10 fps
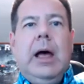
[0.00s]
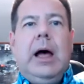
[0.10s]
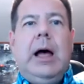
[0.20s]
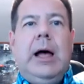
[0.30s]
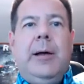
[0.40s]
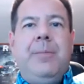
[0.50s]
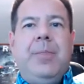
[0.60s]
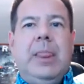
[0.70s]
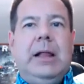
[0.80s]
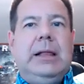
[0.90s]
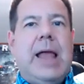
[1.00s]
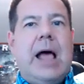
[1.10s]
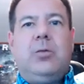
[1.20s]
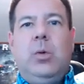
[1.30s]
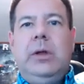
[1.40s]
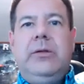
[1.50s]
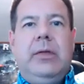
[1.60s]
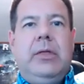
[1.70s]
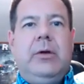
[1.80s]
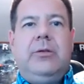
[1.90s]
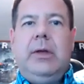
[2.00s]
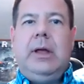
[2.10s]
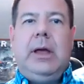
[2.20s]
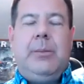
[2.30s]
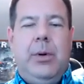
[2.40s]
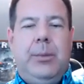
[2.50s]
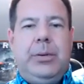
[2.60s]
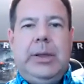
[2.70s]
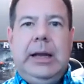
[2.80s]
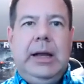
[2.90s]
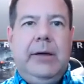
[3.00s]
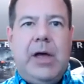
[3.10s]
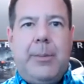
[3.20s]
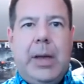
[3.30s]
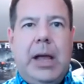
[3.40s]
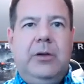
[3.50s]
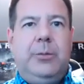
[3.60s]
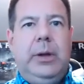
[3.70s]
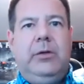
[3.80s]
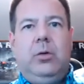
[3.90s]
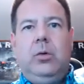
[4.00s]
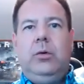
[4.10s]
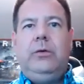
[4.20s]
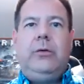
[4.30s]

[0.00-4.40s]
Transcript: Last ones, there's plenty of page speed tools.